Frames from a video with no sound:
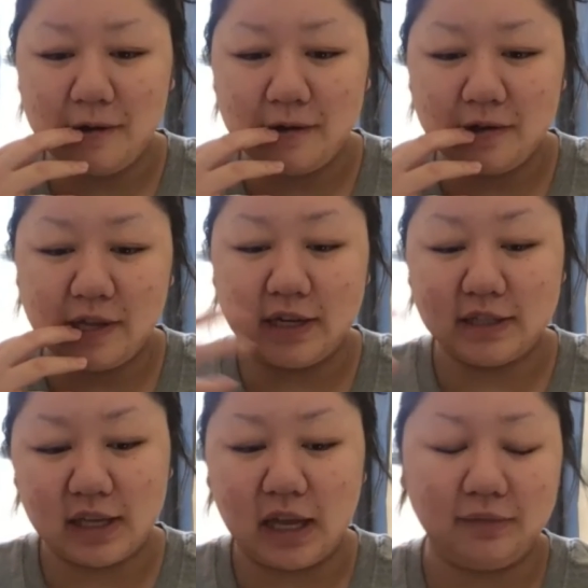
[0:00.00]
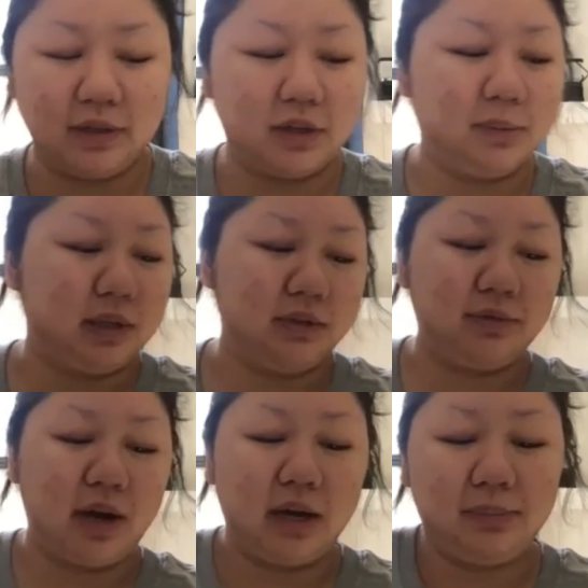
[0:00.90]
it is kind of an urban
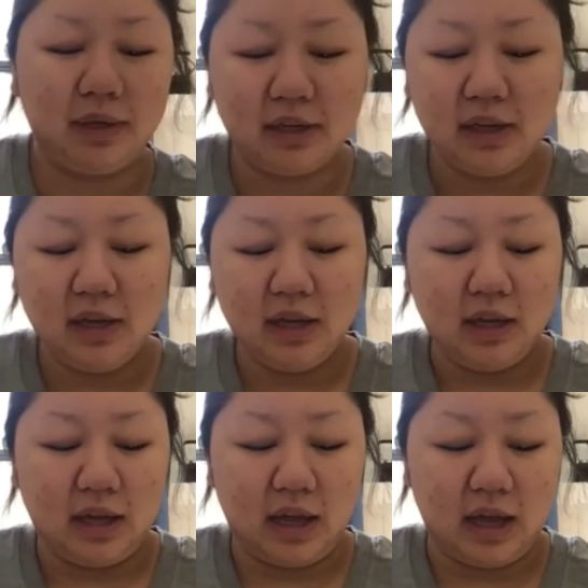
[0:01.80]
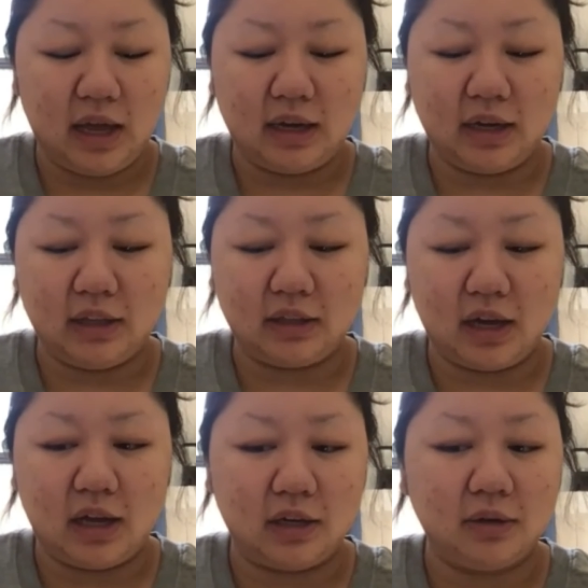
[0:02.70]
environment. And I
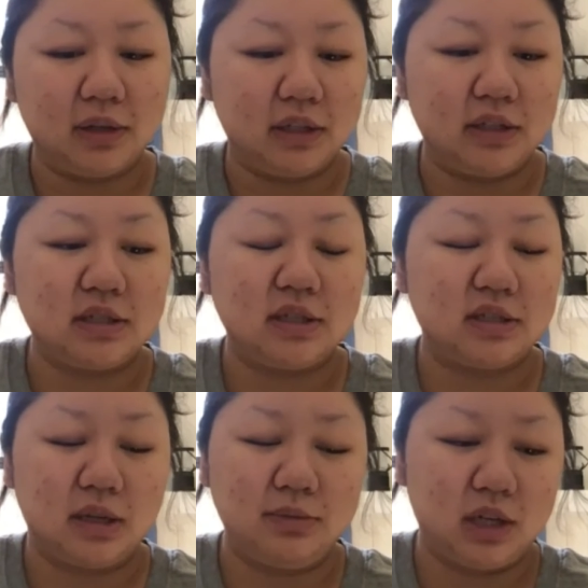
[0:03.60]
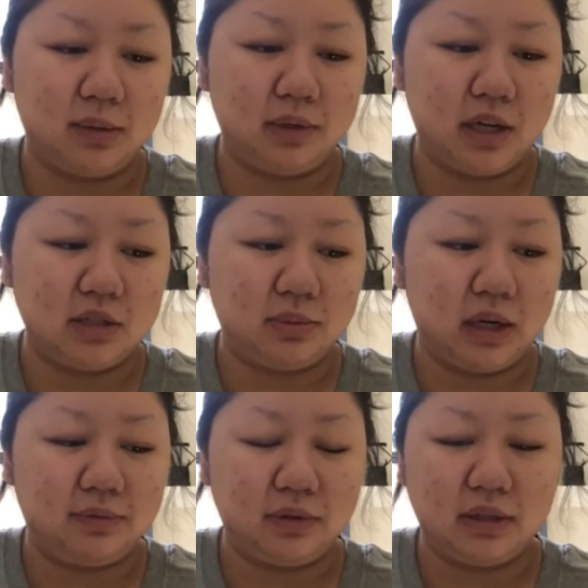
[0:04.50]
thought, okay, this is a subgenre that's
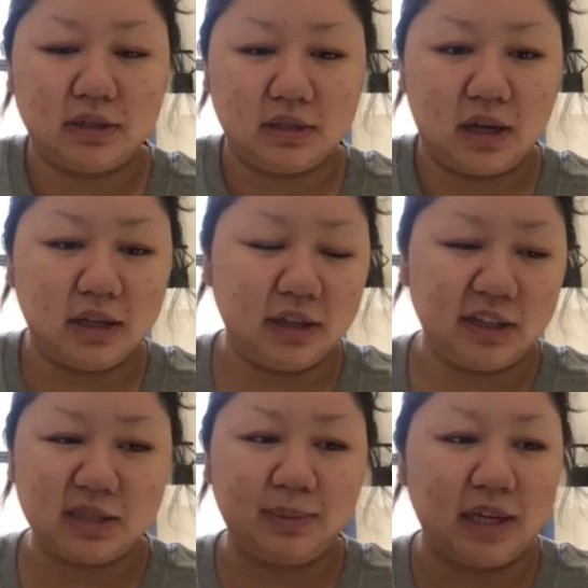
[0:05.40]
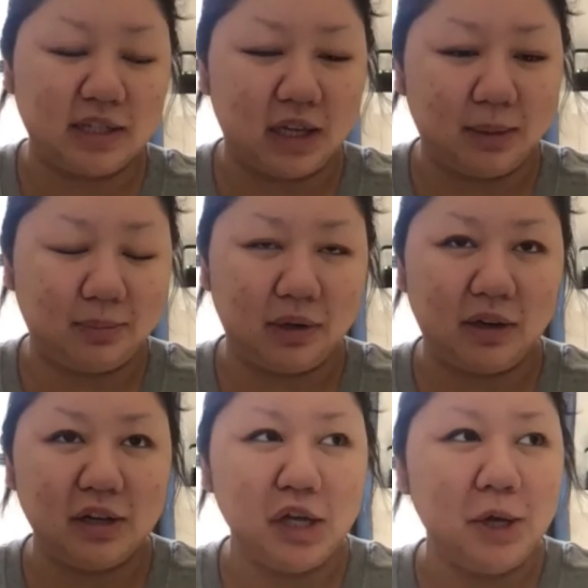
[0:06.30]
right for this, not like space
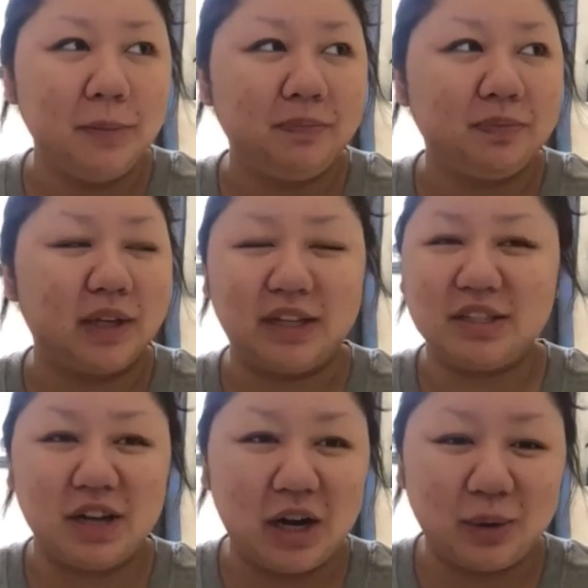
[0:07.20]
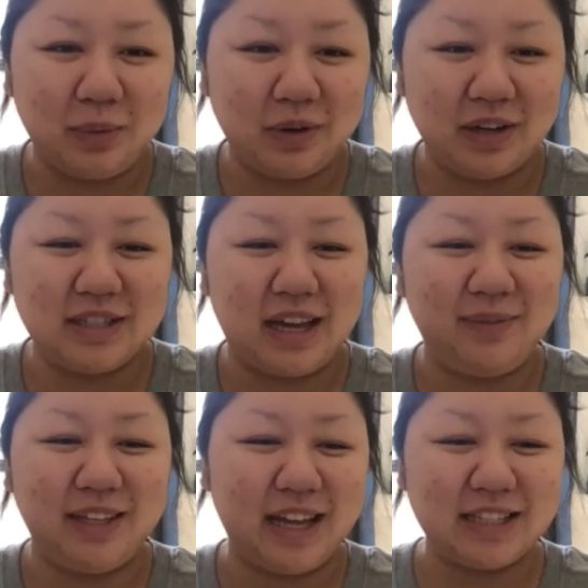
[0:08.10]
opera, like Star Wars. I
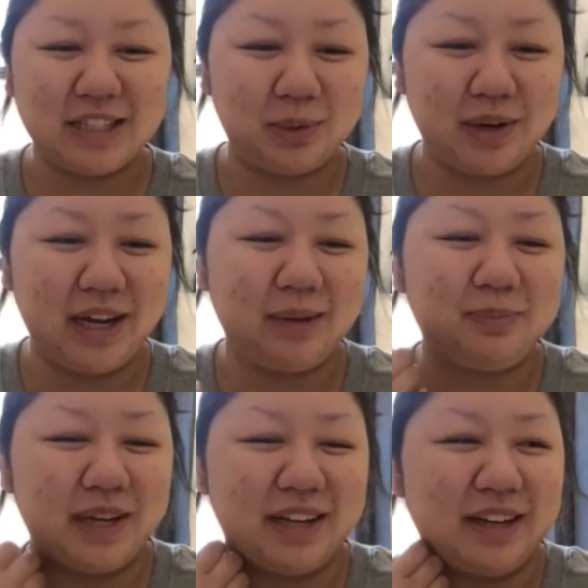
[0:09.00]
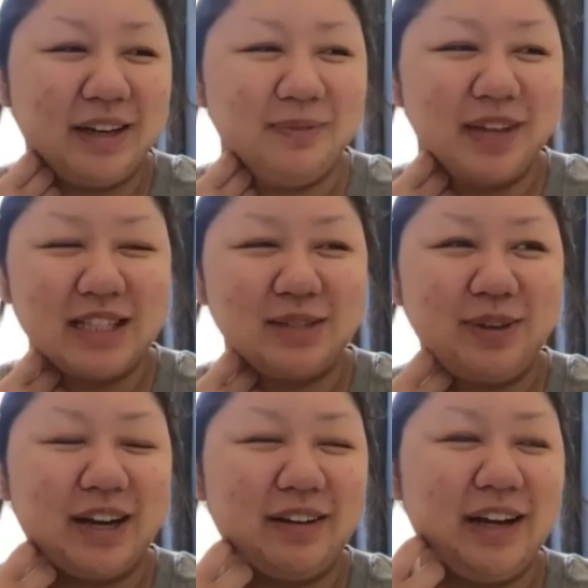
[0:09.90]
mean, that's great, but it's
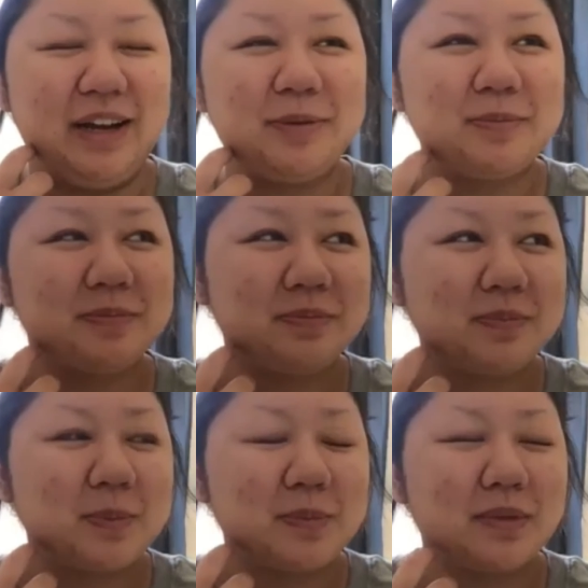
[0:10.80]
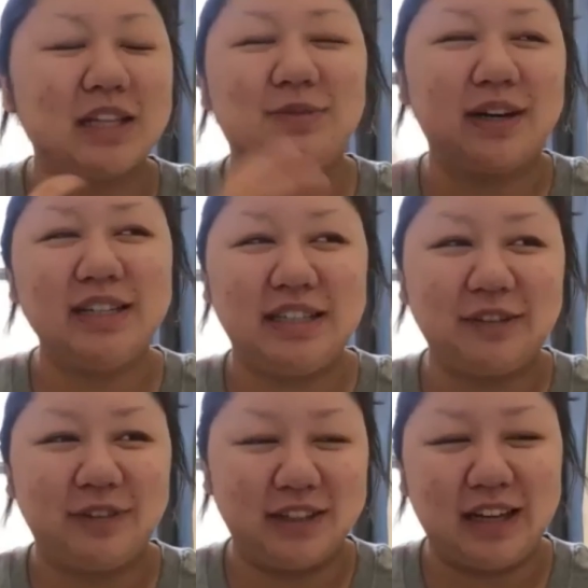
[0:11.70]
very
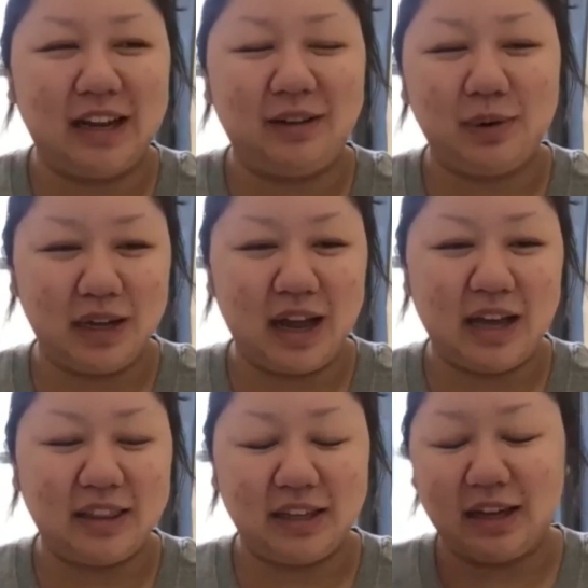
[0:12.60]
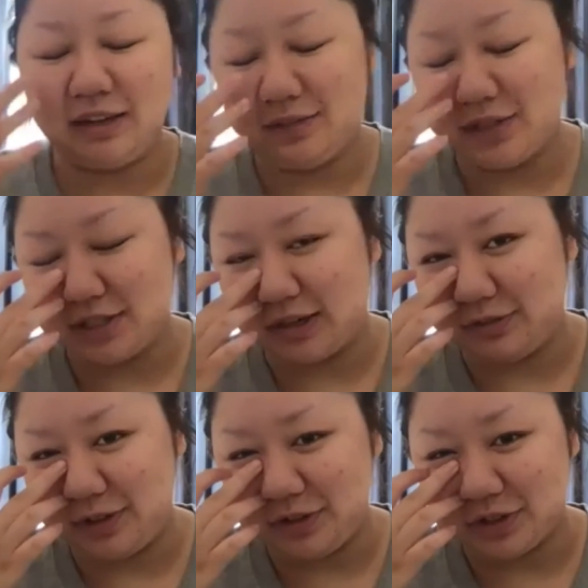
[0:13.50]
different than what I think I envision our
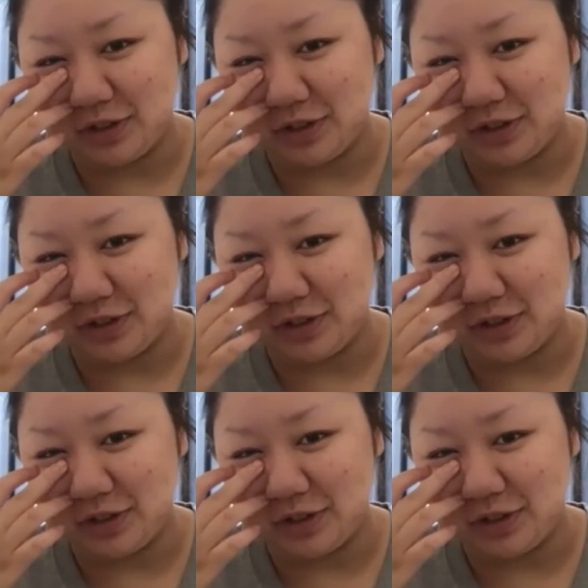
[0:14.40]
future to